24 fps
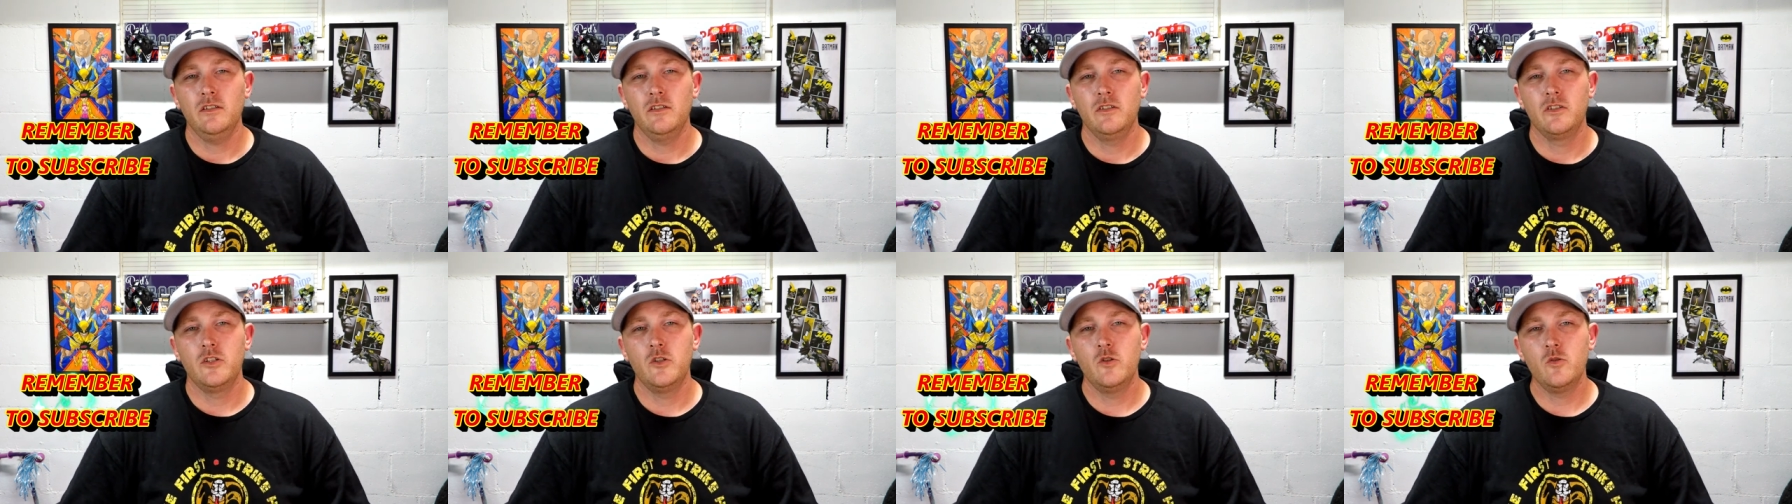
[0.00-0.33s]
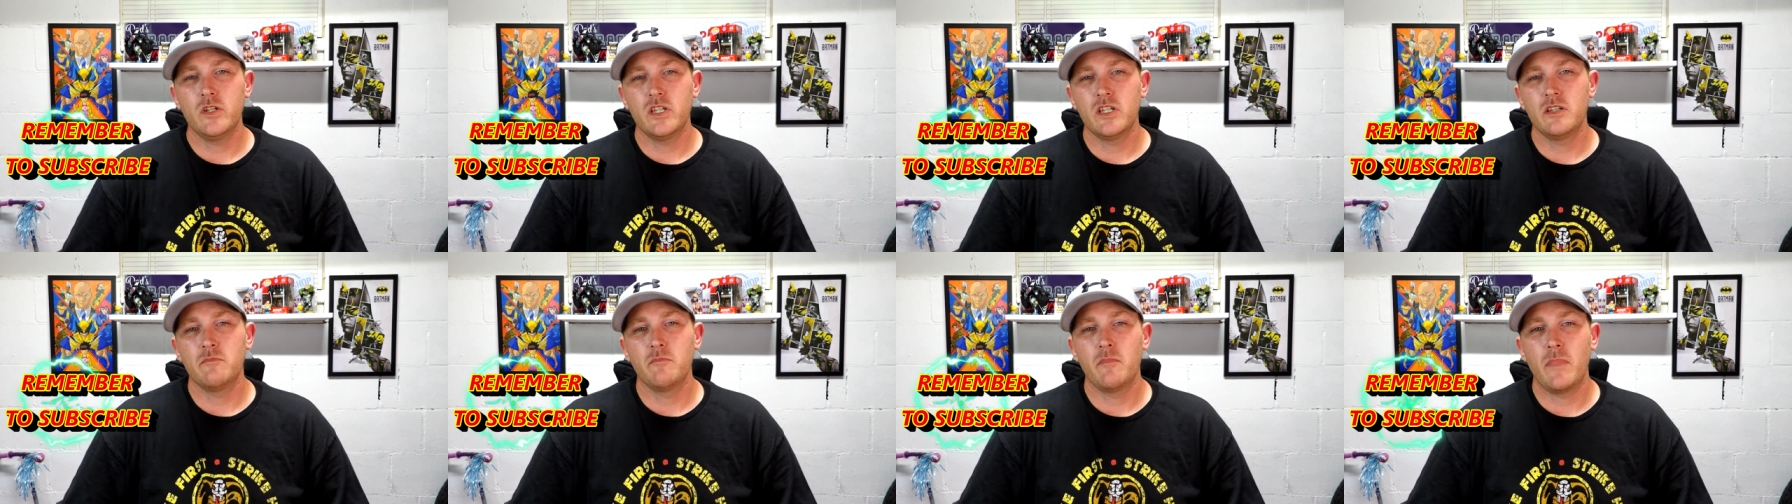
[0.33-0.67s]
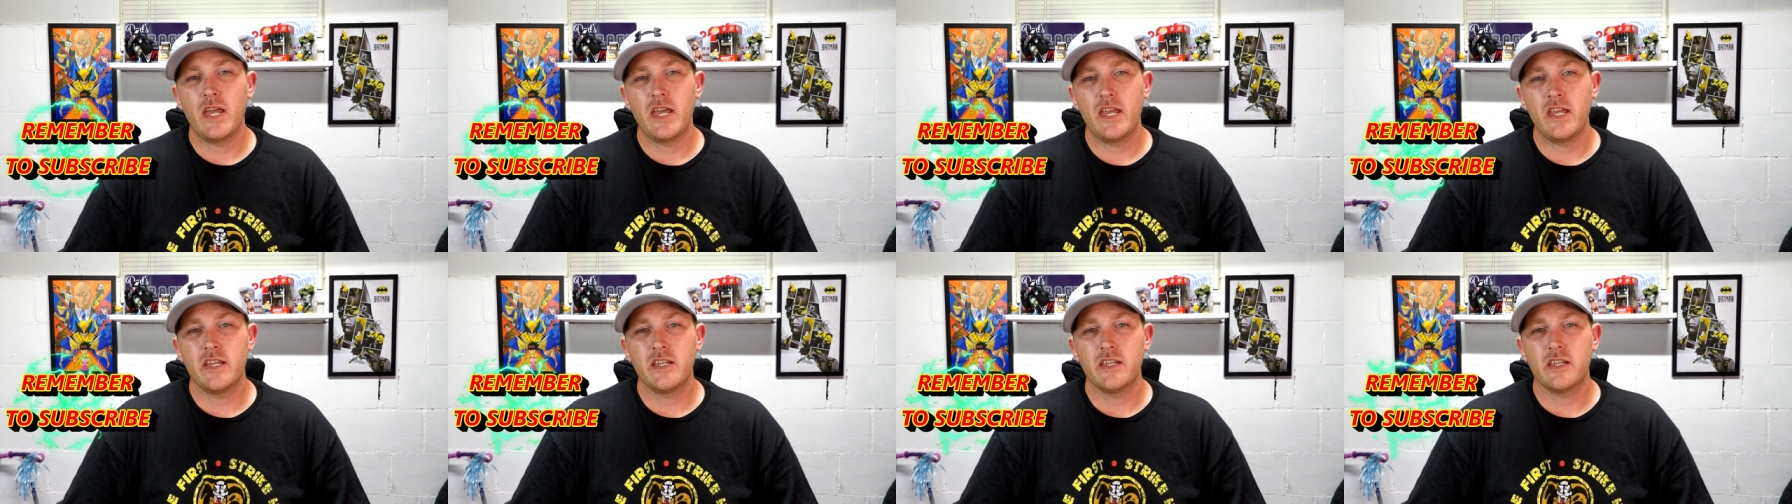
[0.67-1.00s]
you can
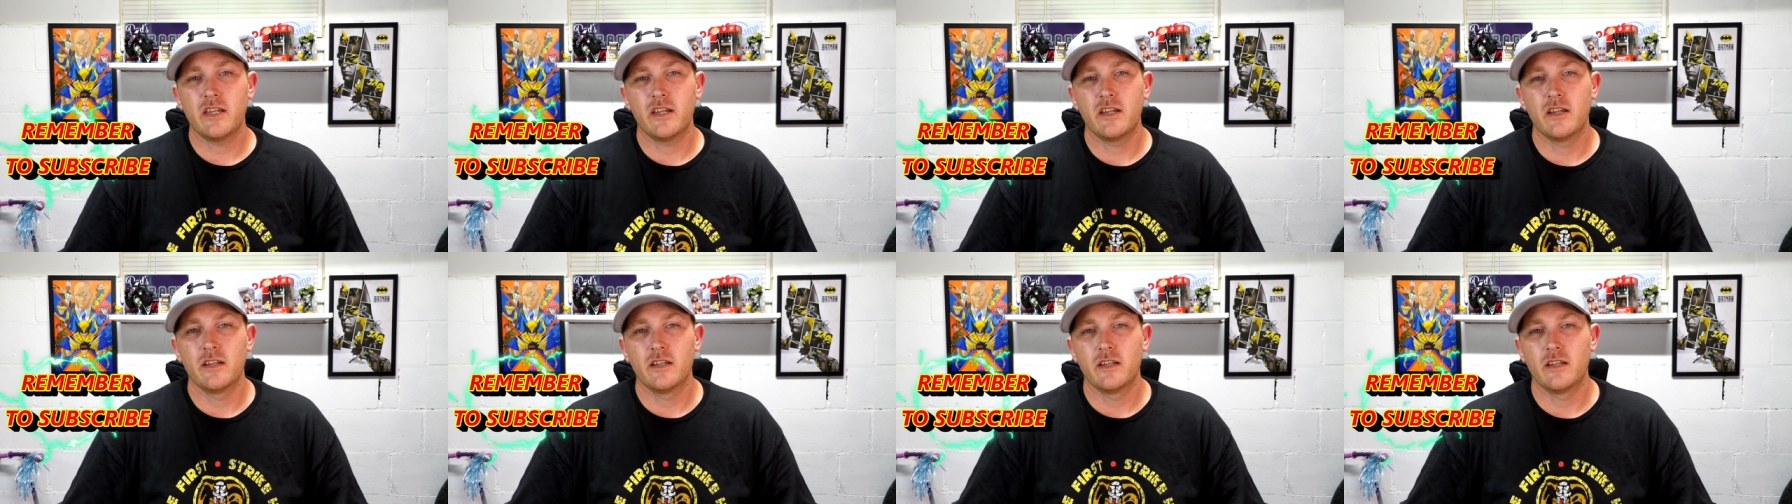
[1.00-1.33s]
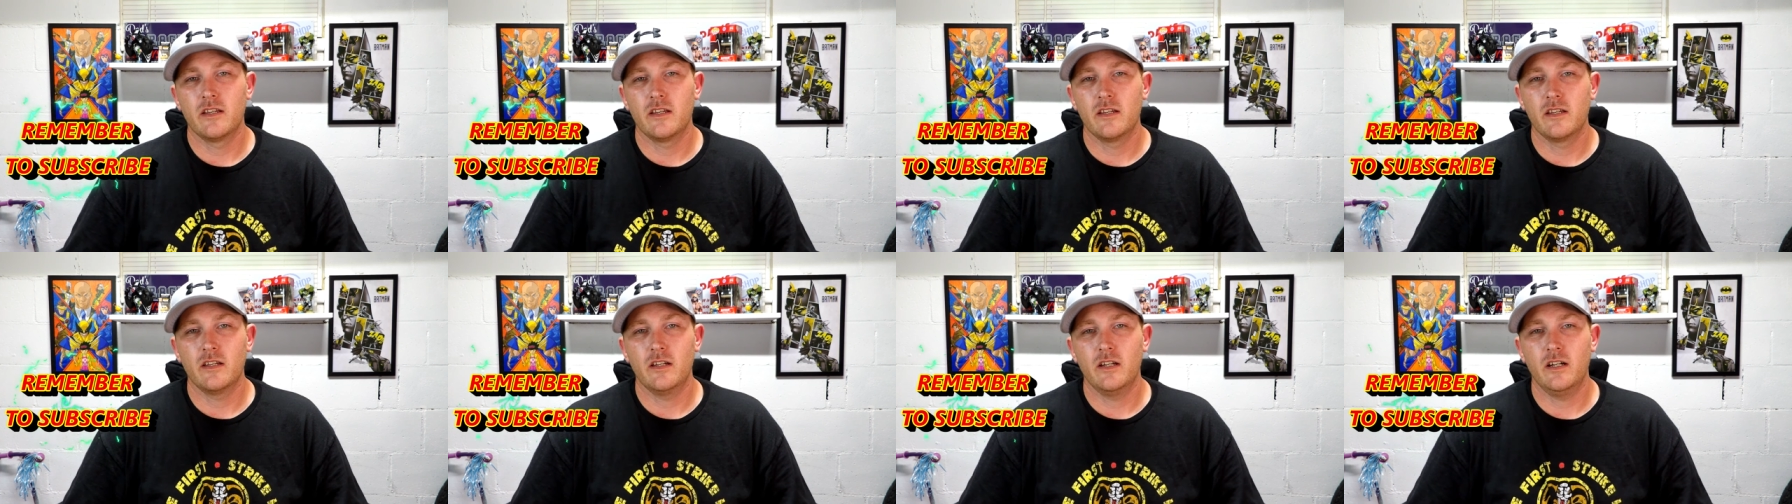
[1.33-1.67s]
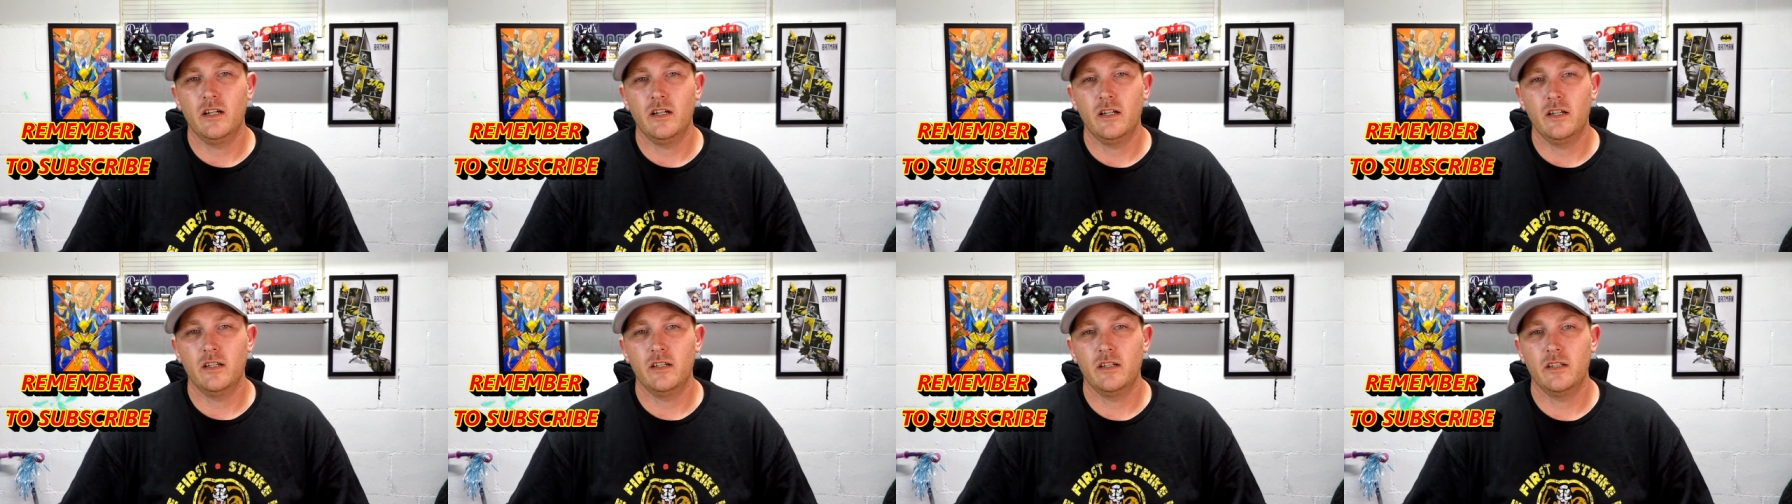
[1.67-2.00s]
make
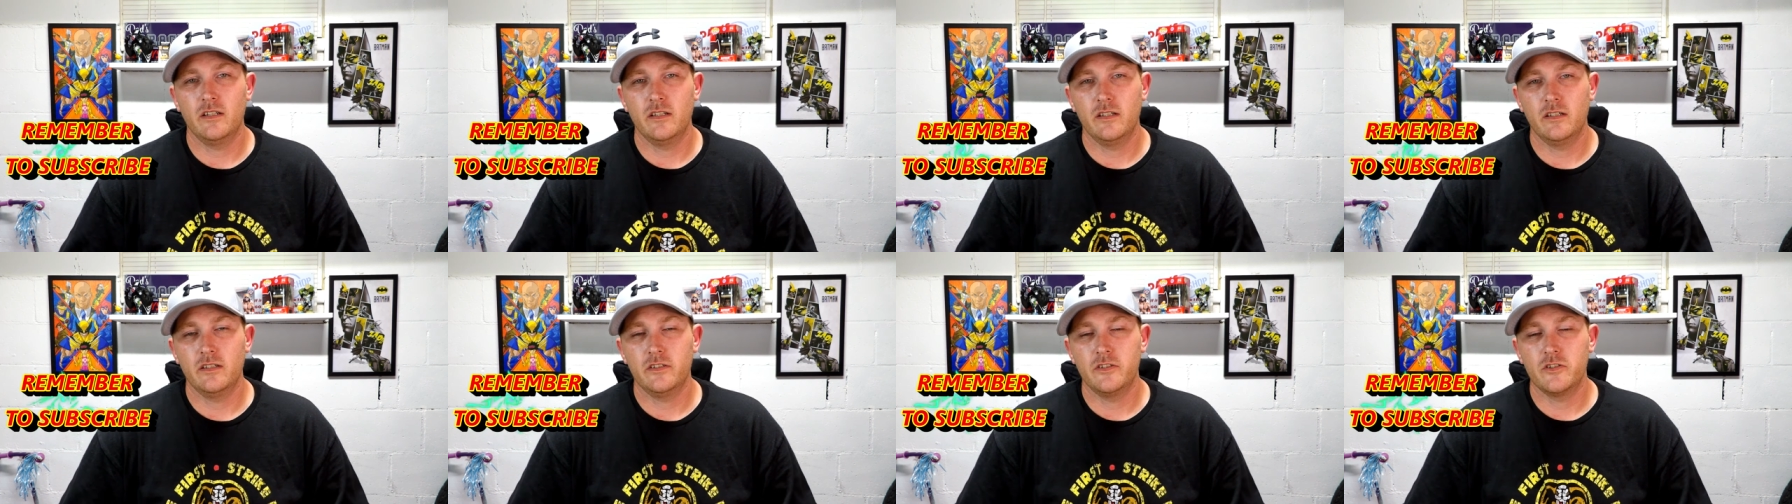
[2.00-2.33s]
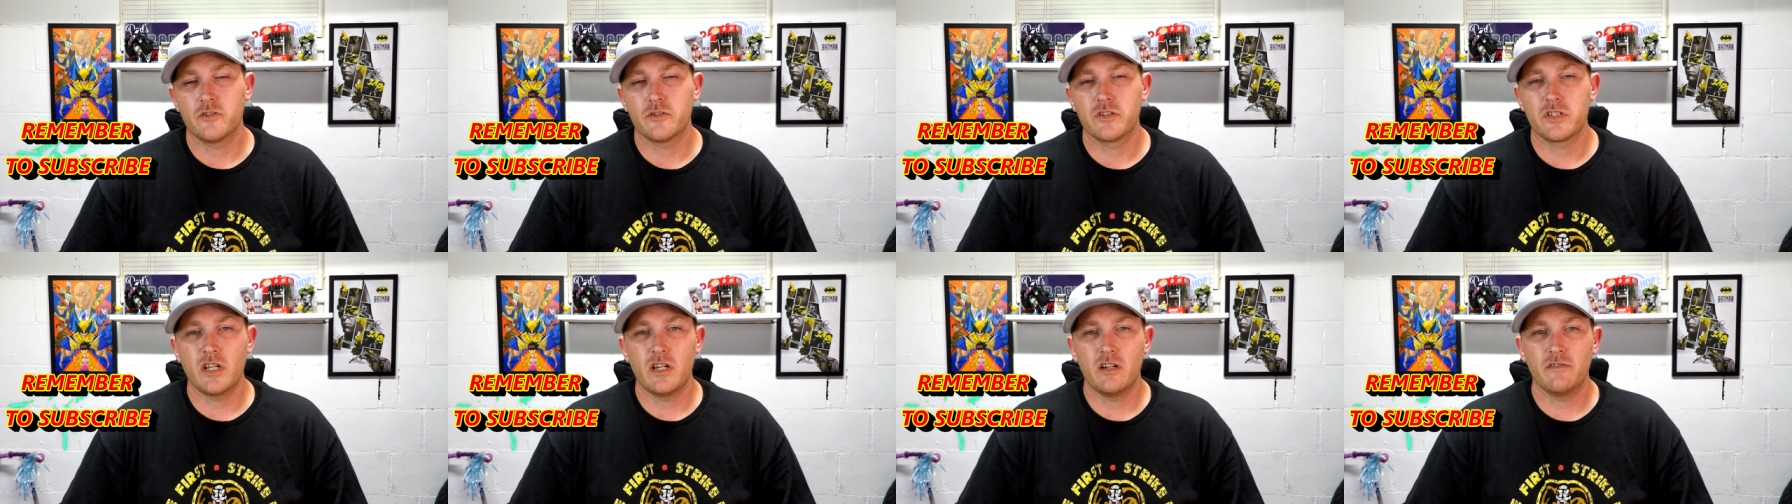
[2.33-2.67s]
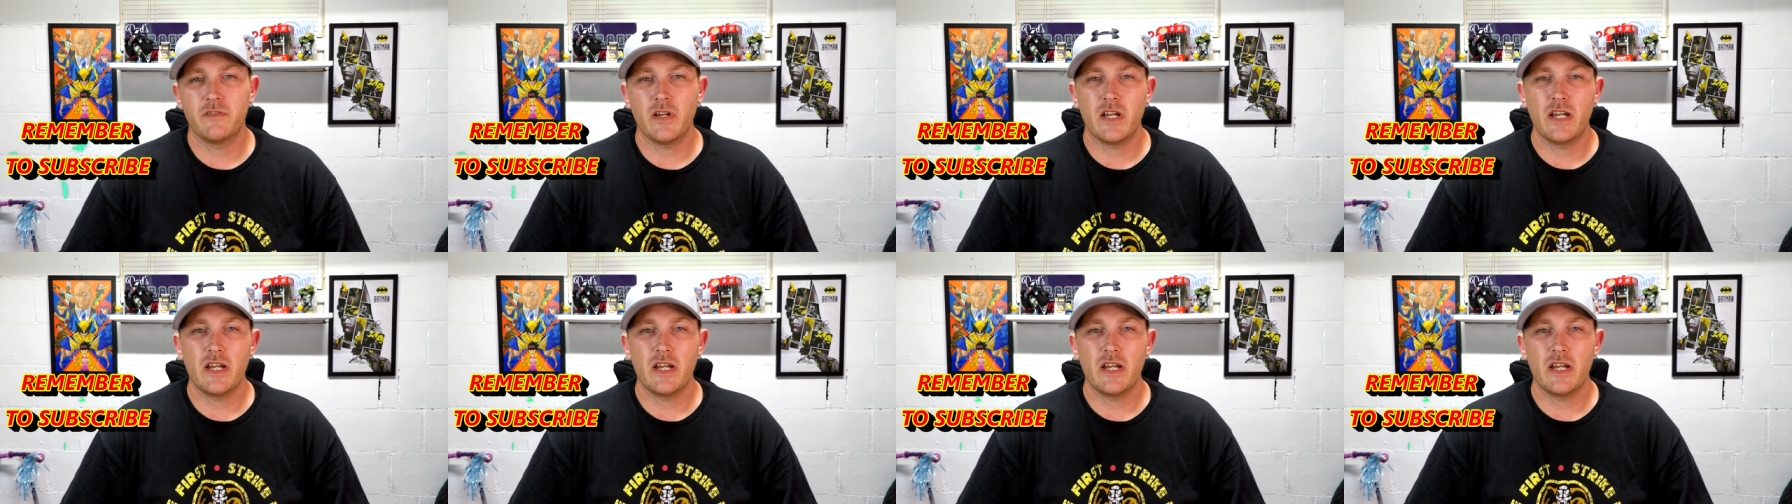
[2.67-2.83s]
yourself